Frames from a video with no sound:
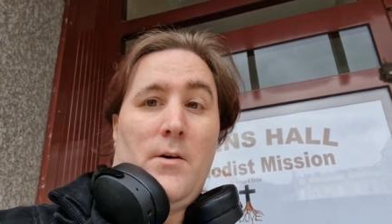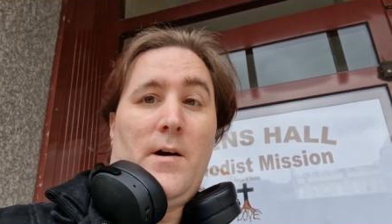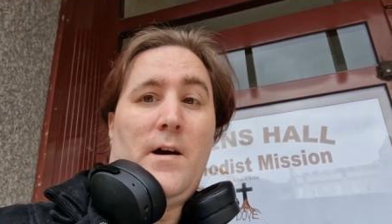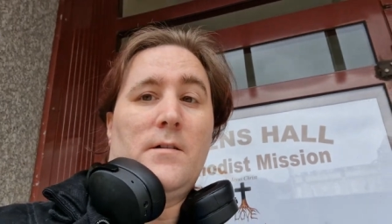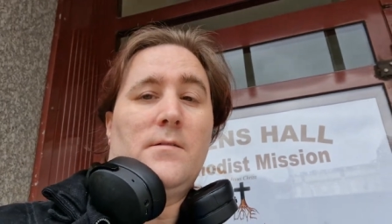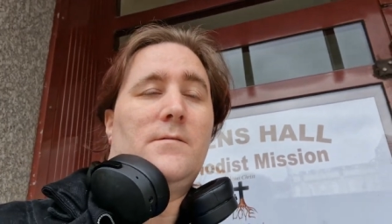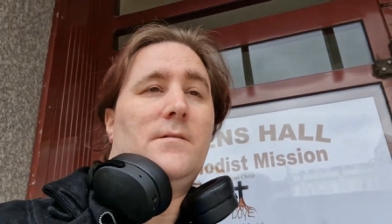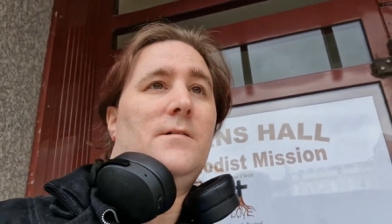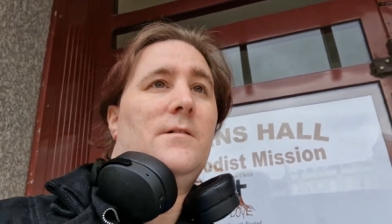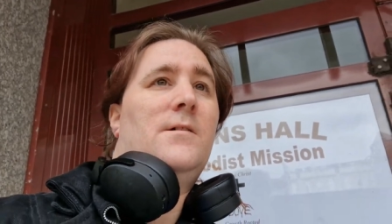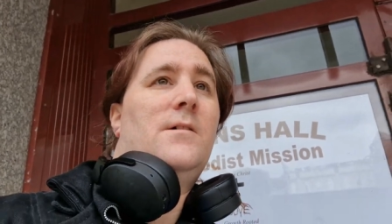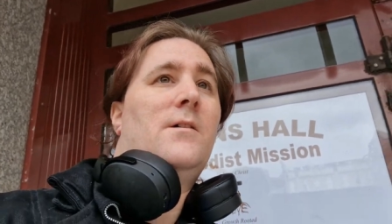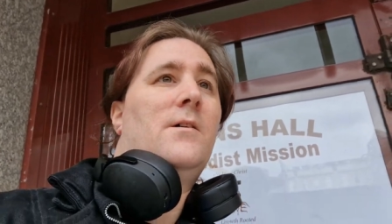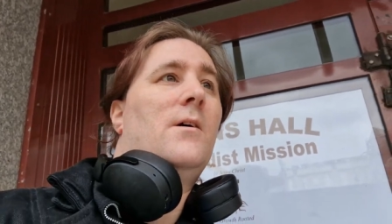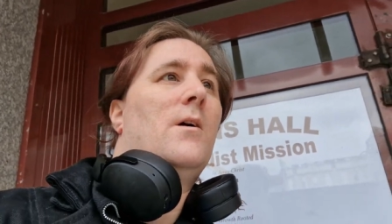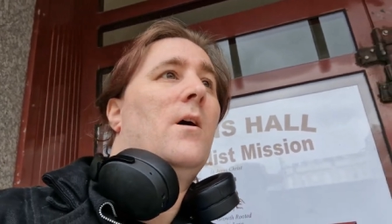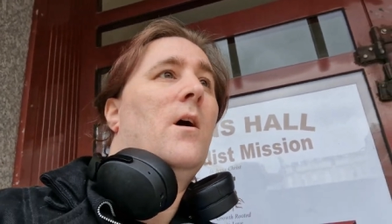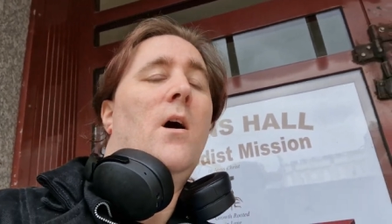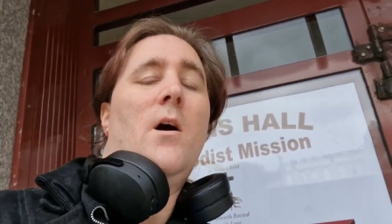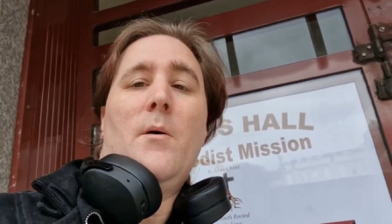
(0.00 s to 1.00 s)
Oh,
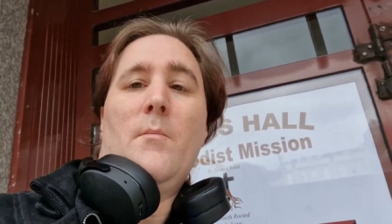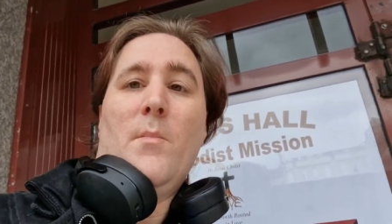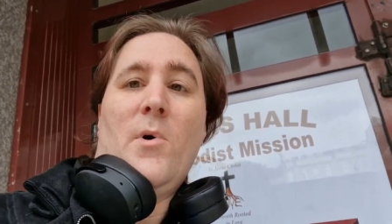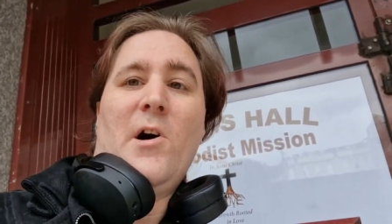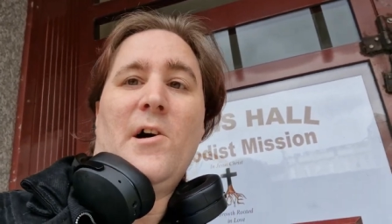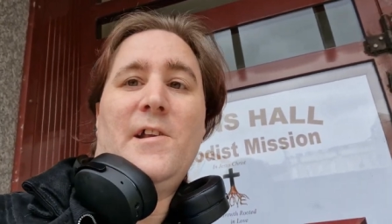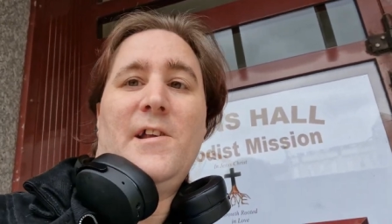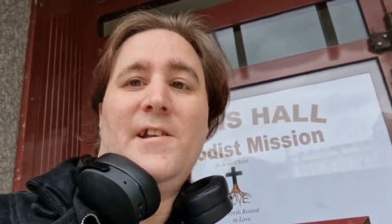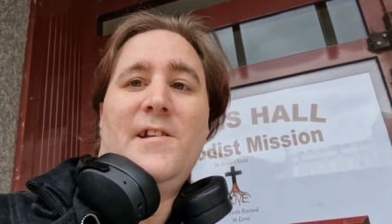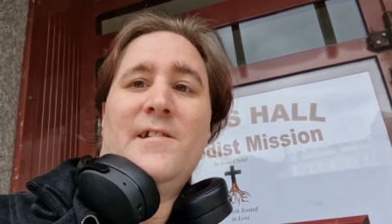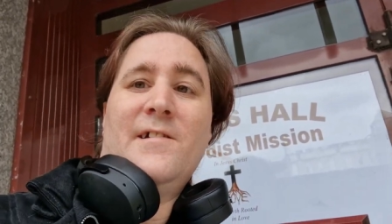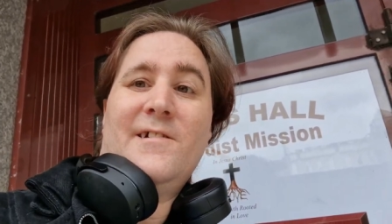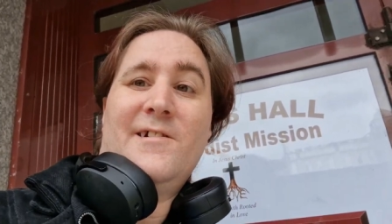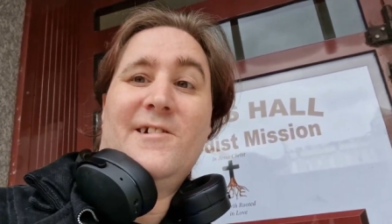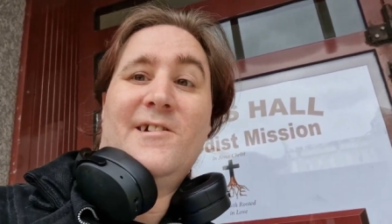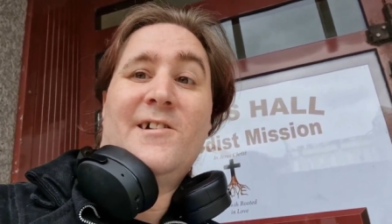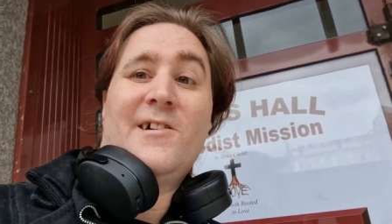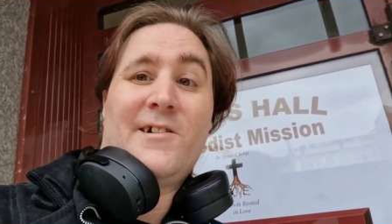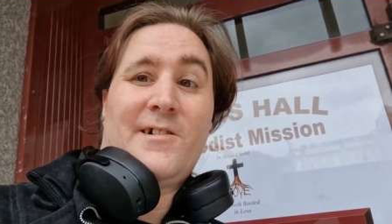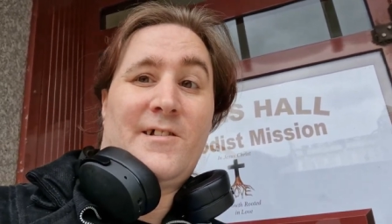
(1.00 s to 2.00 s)
morning,
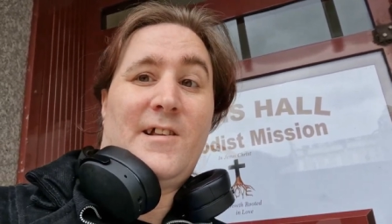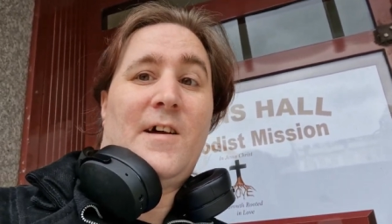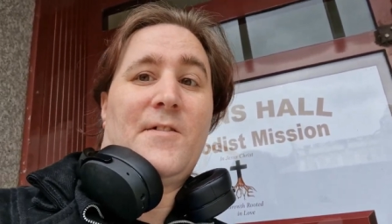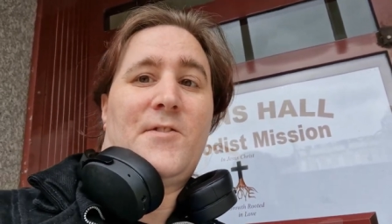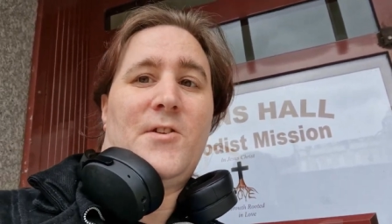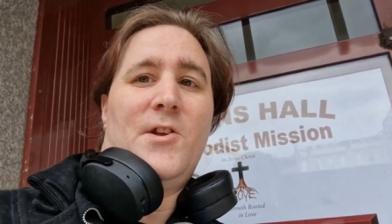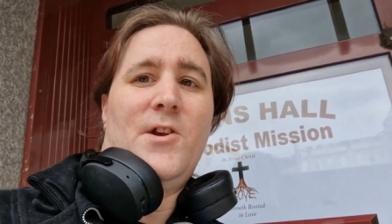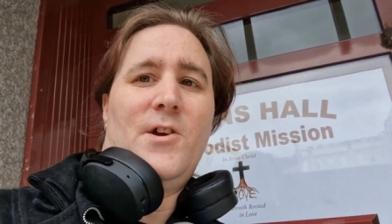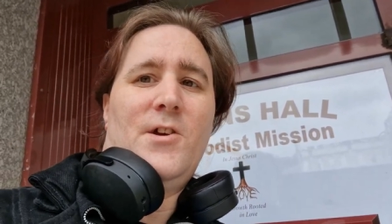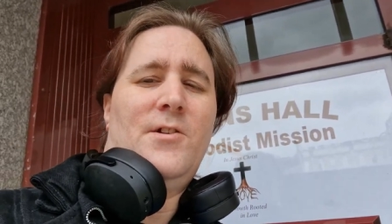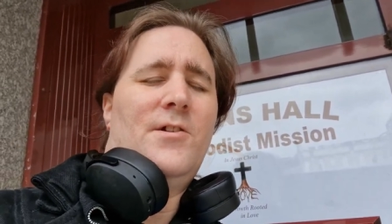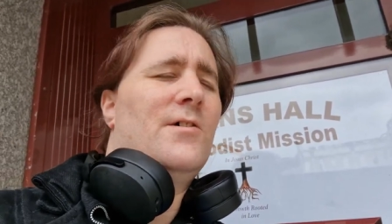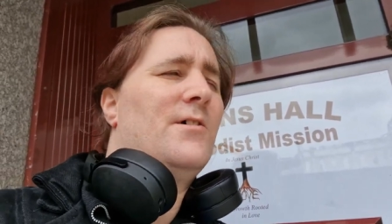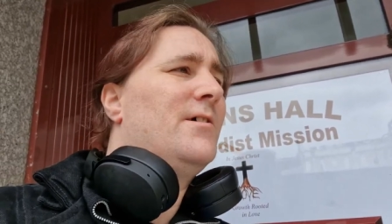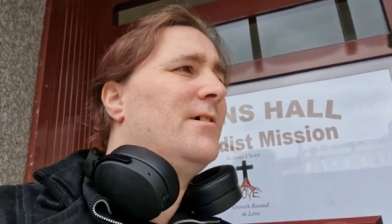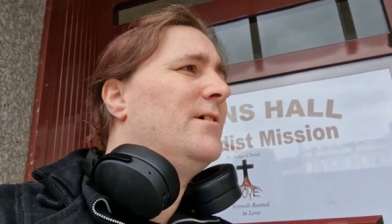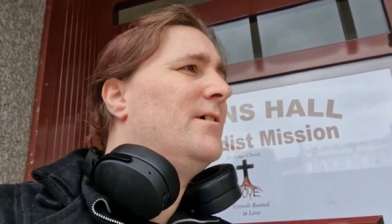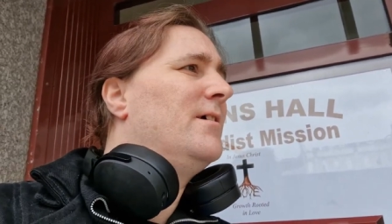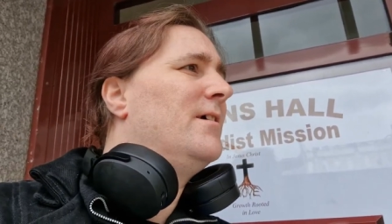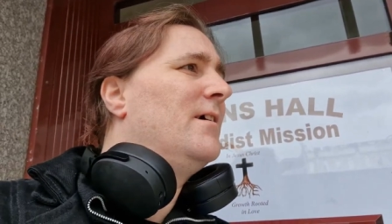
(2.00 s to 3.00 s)
afternoon,
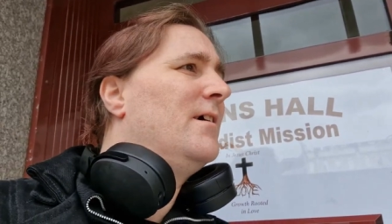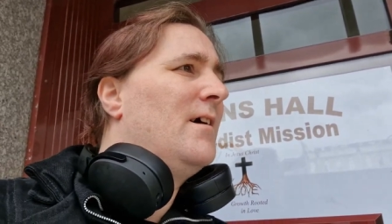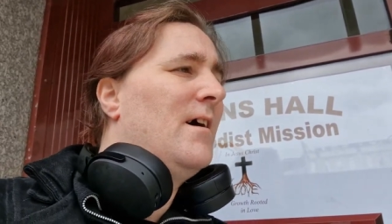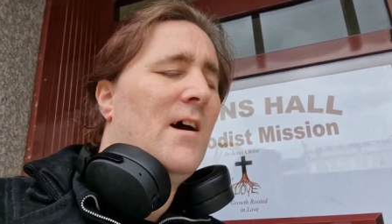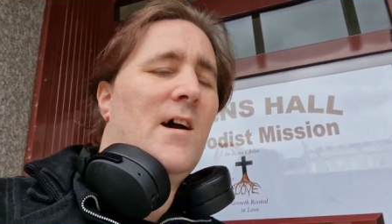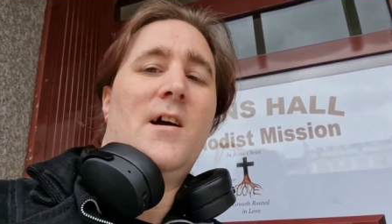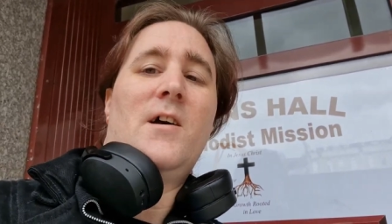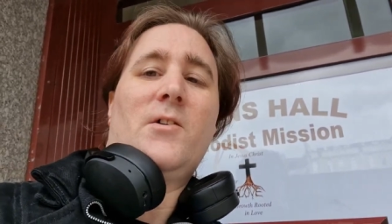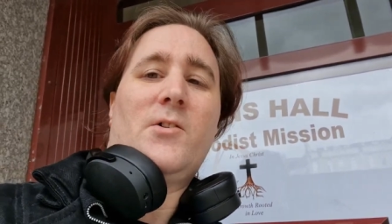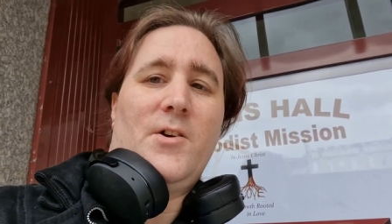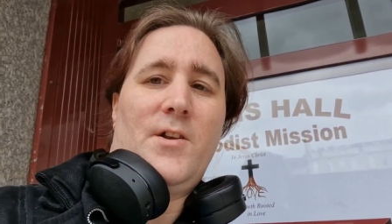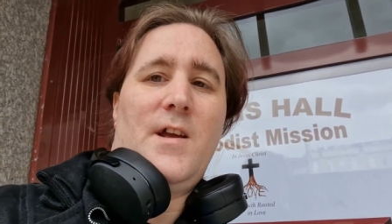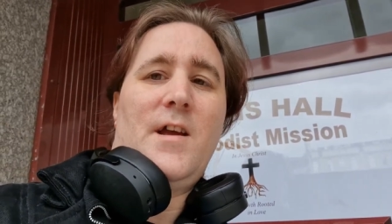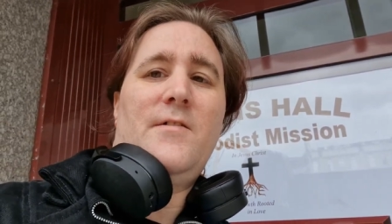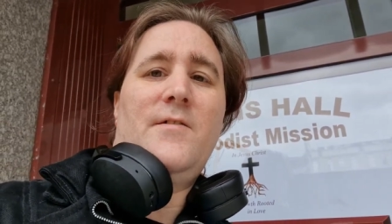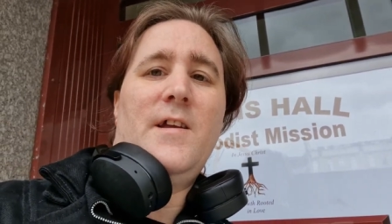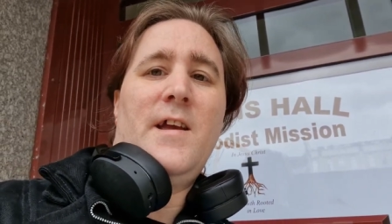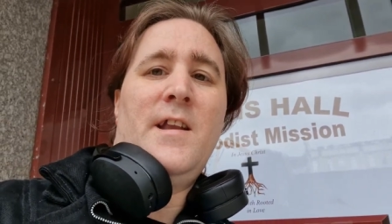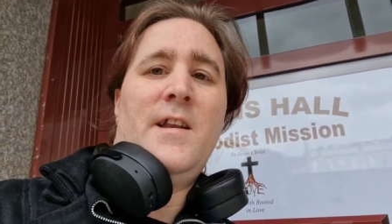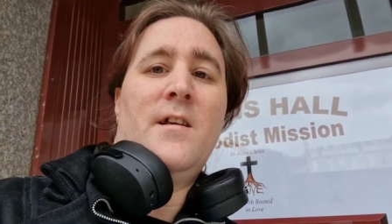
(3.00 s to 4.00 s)
good
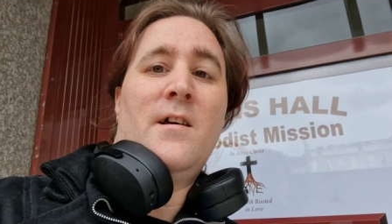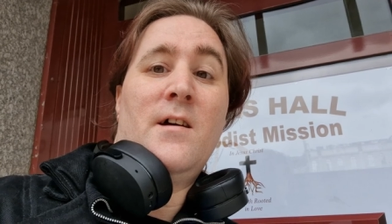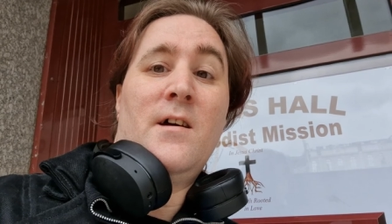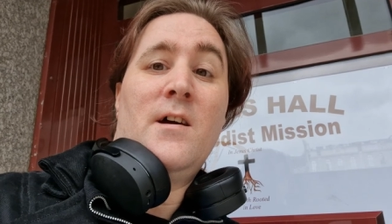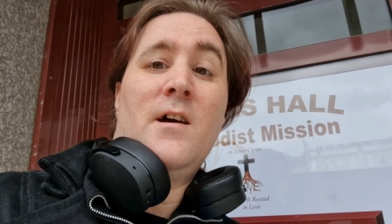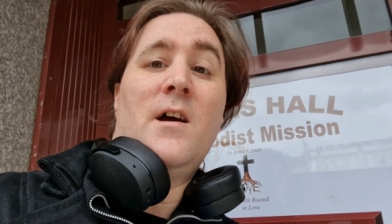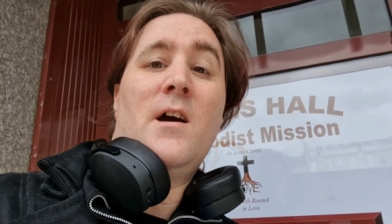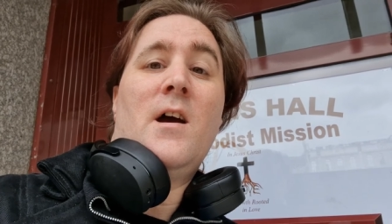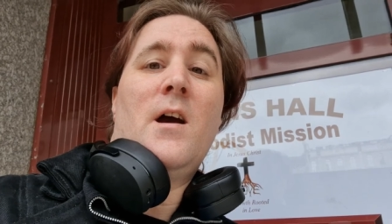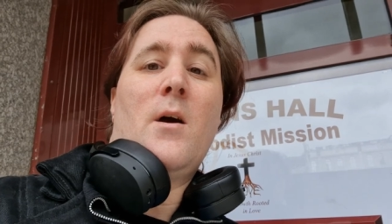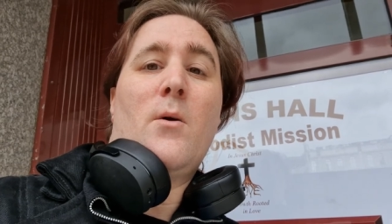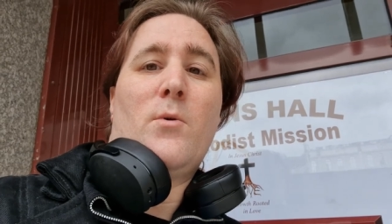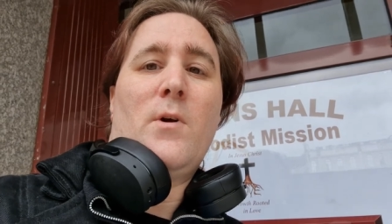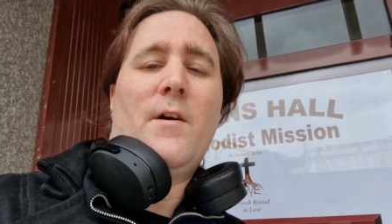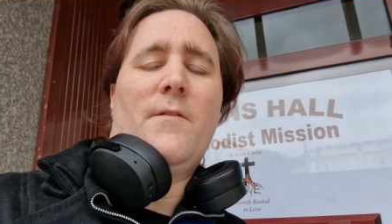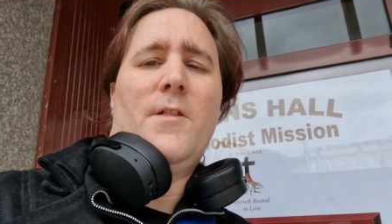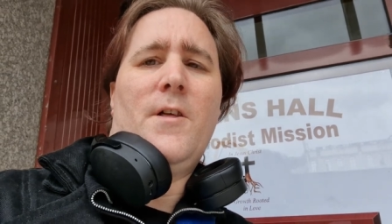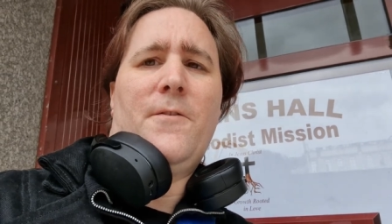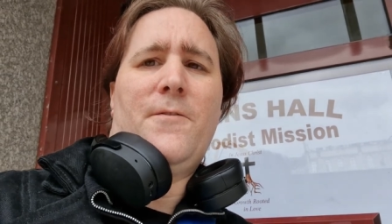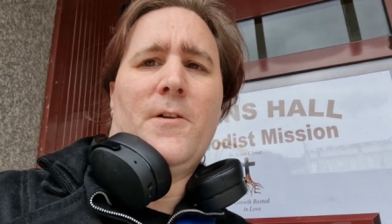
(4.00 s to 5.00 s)
evening,
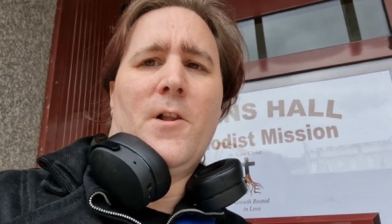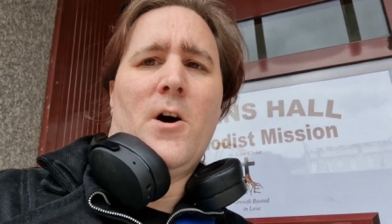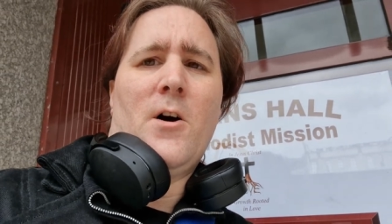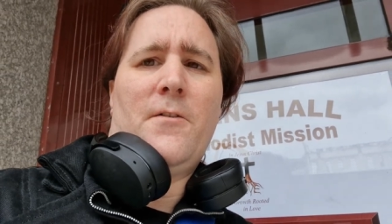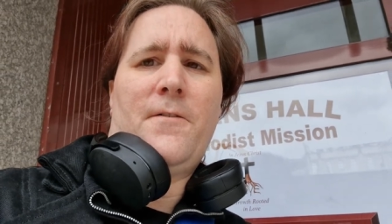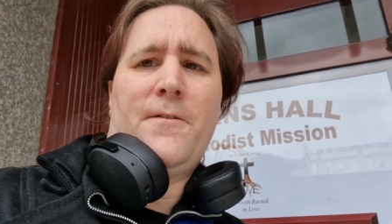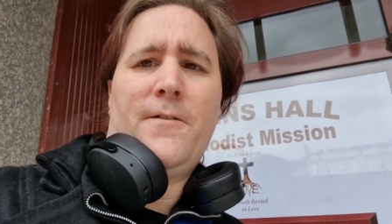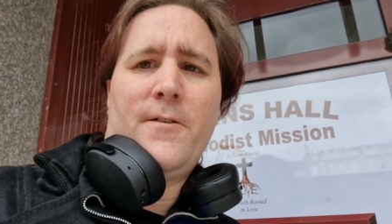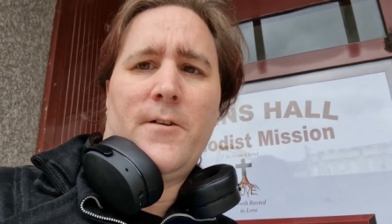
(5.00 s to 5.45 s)
wherever the fluff